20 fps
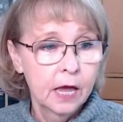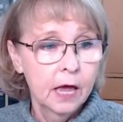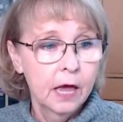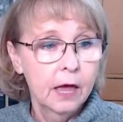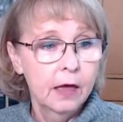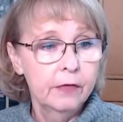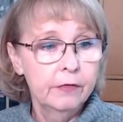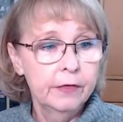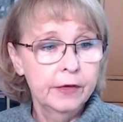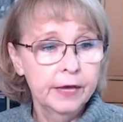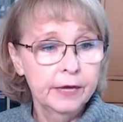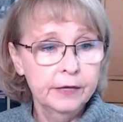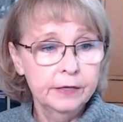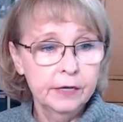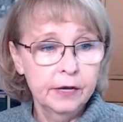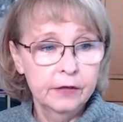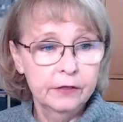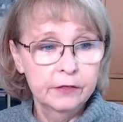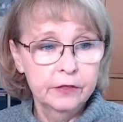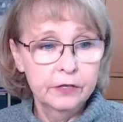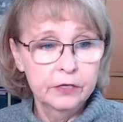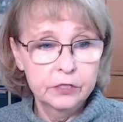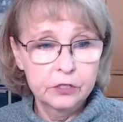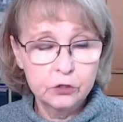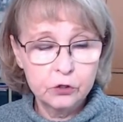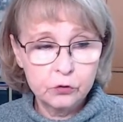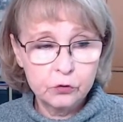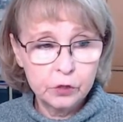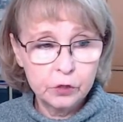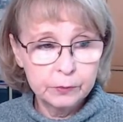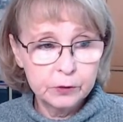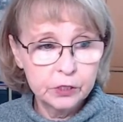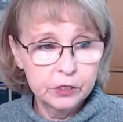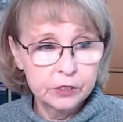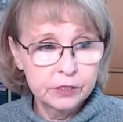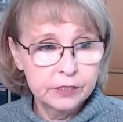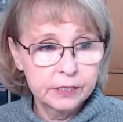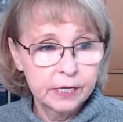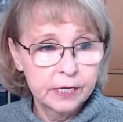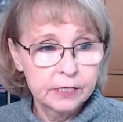then the description
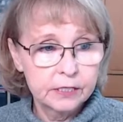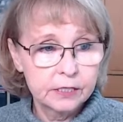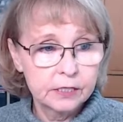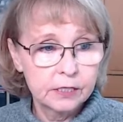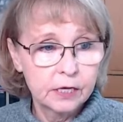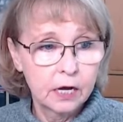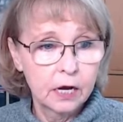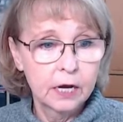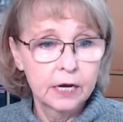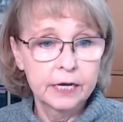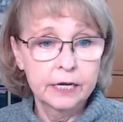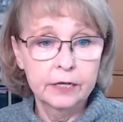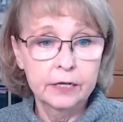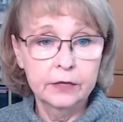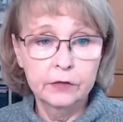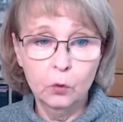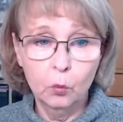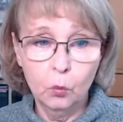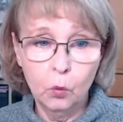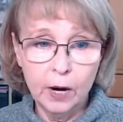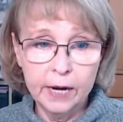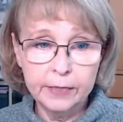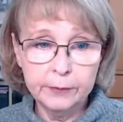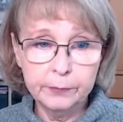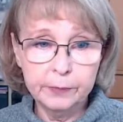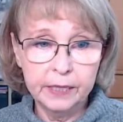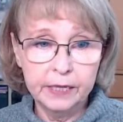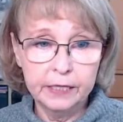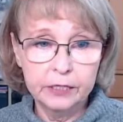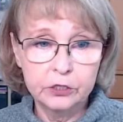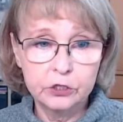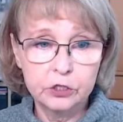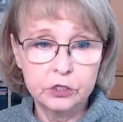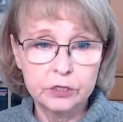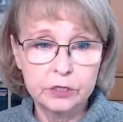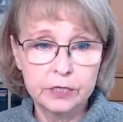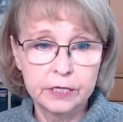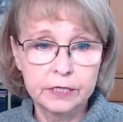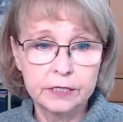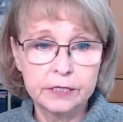says, in the white
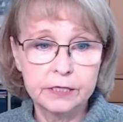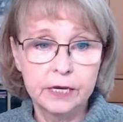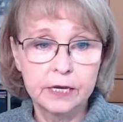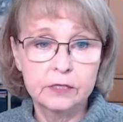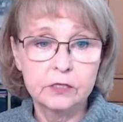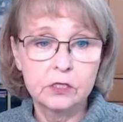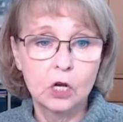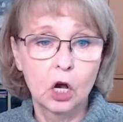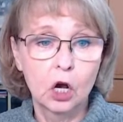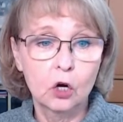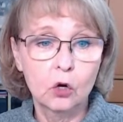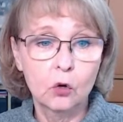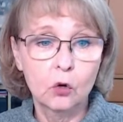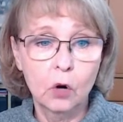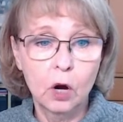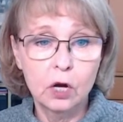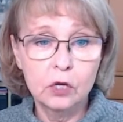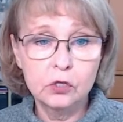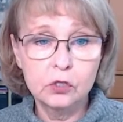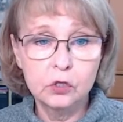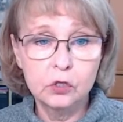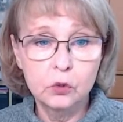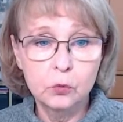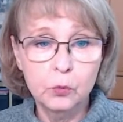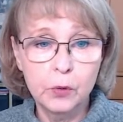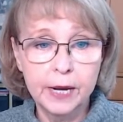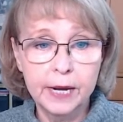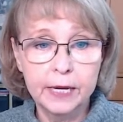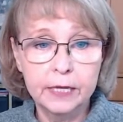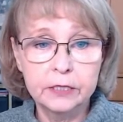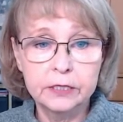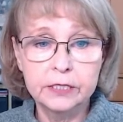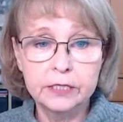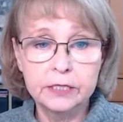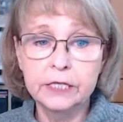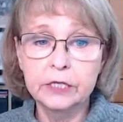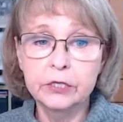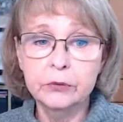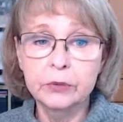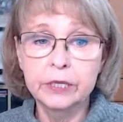pages, it says, across the way,
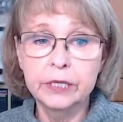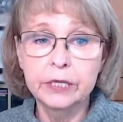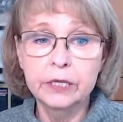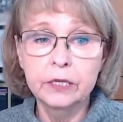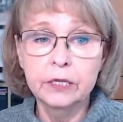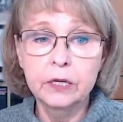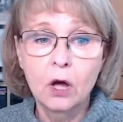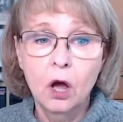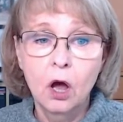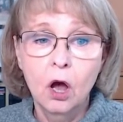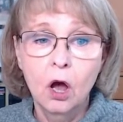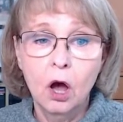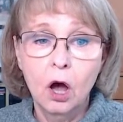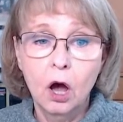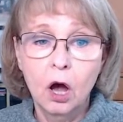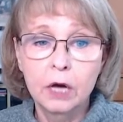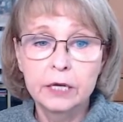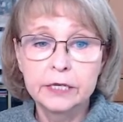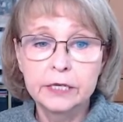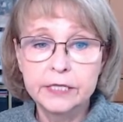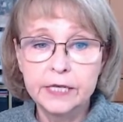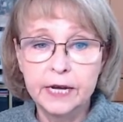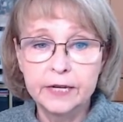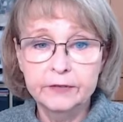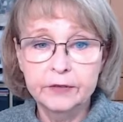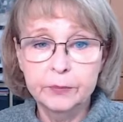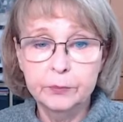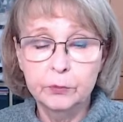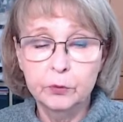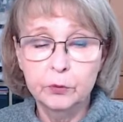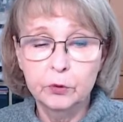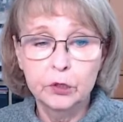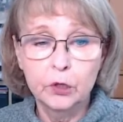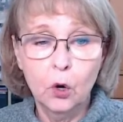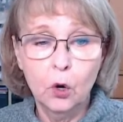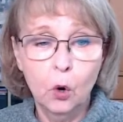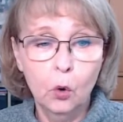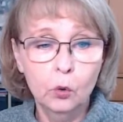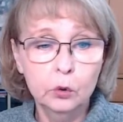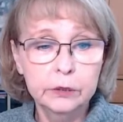teetering on a diving board
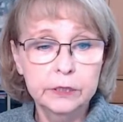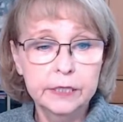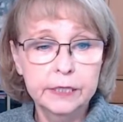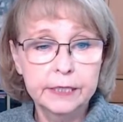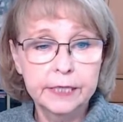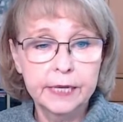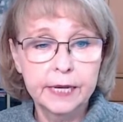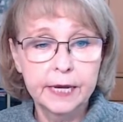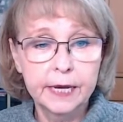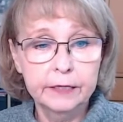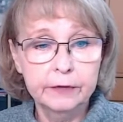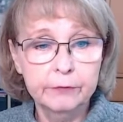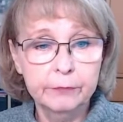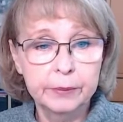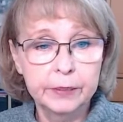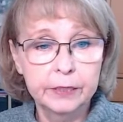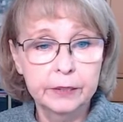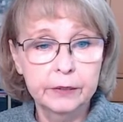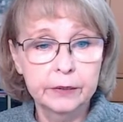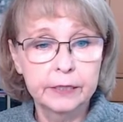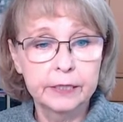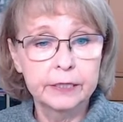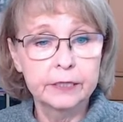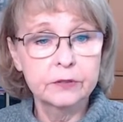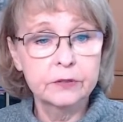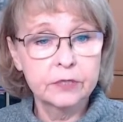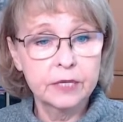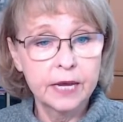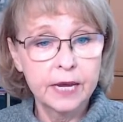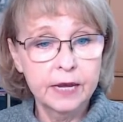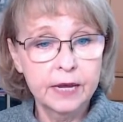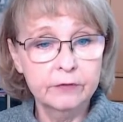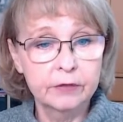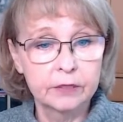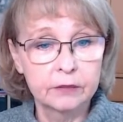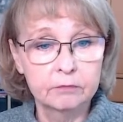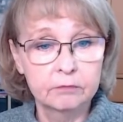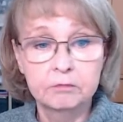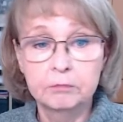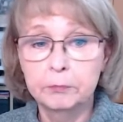holding a can of beer is
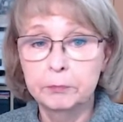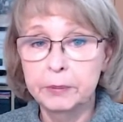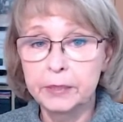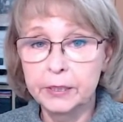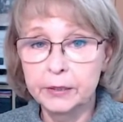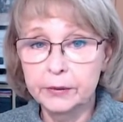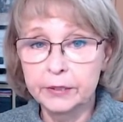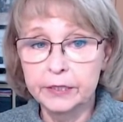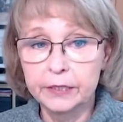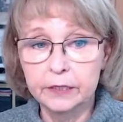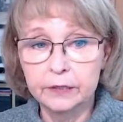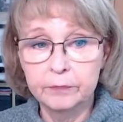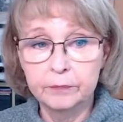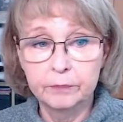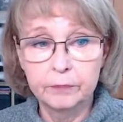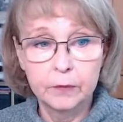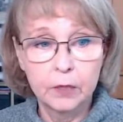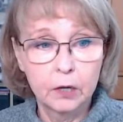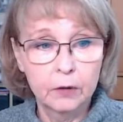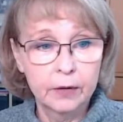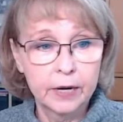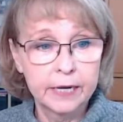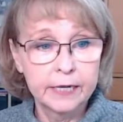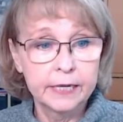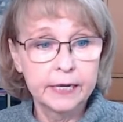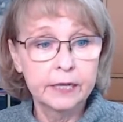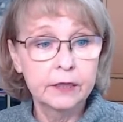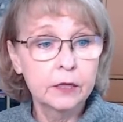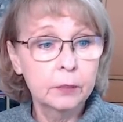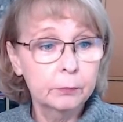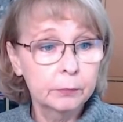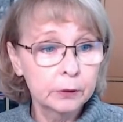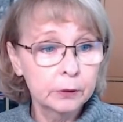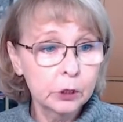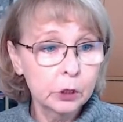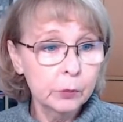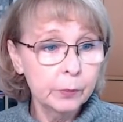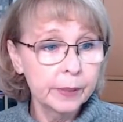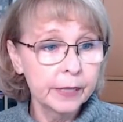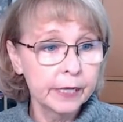Kevin, period. All right. In the
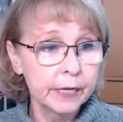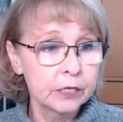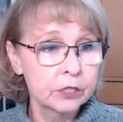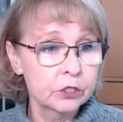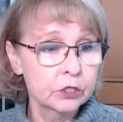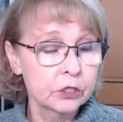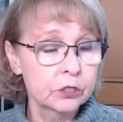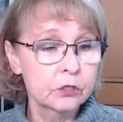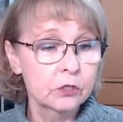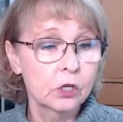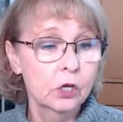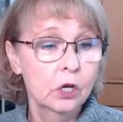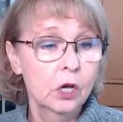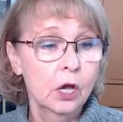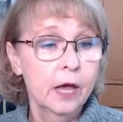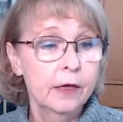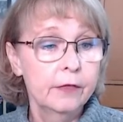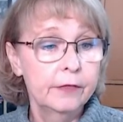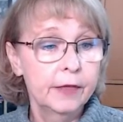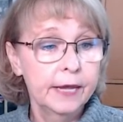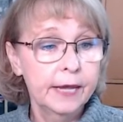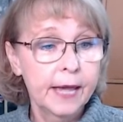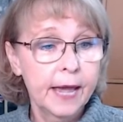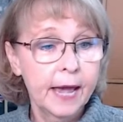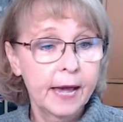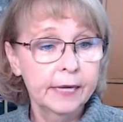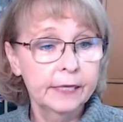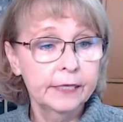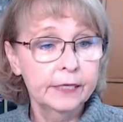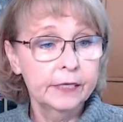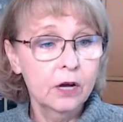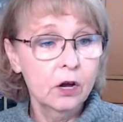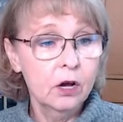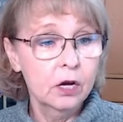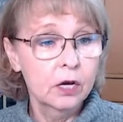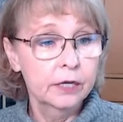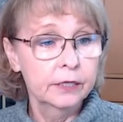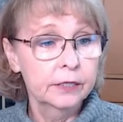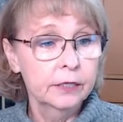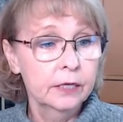blue pages, they added
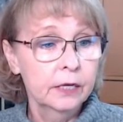on